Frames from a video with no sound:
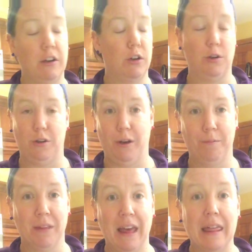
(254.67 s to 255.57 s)
No, no, no.
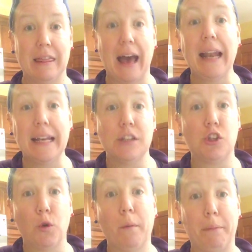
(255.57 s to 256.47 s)
That is
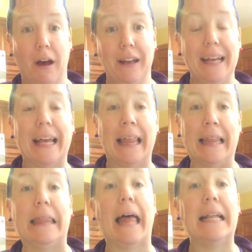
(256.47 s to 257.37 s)
your body
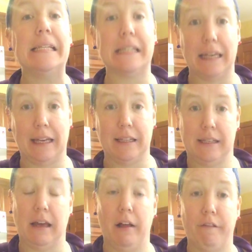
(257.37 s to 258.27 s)
cleansing
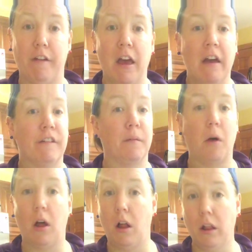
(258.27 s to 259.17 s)
itself from
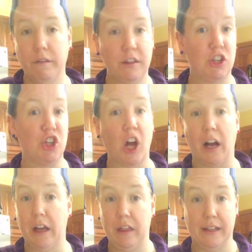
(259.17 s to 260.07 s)
all of the
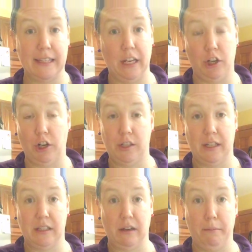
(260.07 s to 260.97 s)
junk that's in your
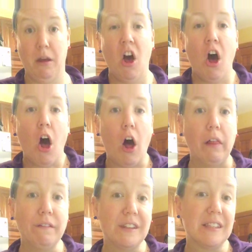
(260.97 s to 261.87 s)
system.
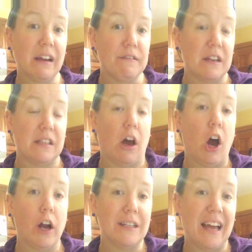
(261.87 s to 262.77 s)
All of the stuff that is a
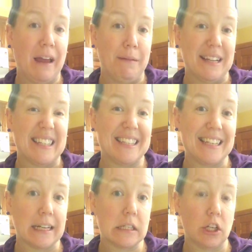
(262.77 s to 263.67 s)
hard time and it
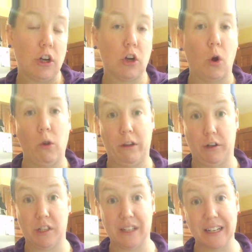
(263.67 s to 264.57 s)
sticks to your colon or
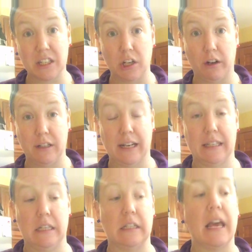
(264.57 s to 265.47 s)
sticks to your
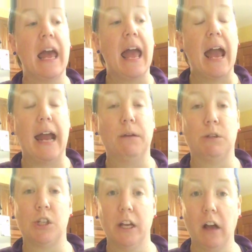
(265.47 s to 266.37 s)
intestines. And what
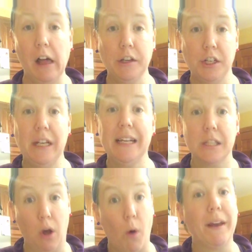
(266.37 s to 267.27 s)
Shakeology is
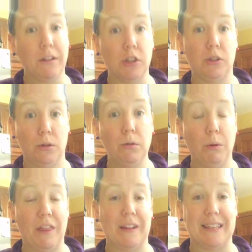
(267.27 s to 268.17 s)
going to do
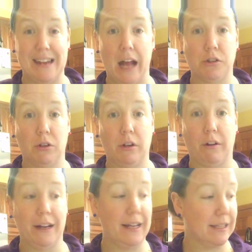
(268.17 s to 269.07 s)
with its natural
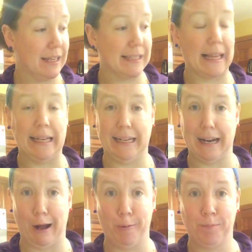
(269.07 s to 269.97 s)
ingredients is clean it
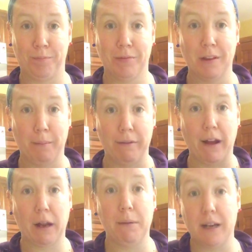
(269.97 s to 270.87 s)
out. My
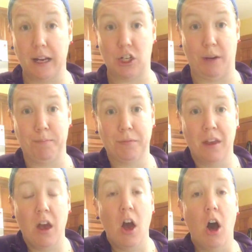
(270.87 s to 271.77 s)
recommendation,
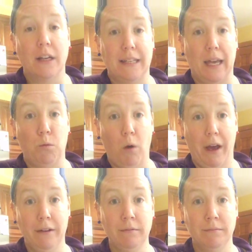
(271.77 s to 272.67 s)
day
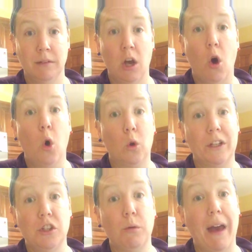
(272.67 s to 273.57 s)
1, only
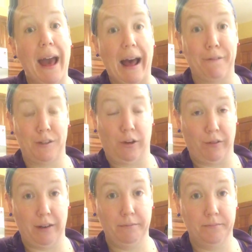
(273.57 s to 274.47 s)
do a half
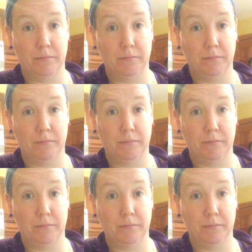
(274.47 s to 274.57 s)
serving.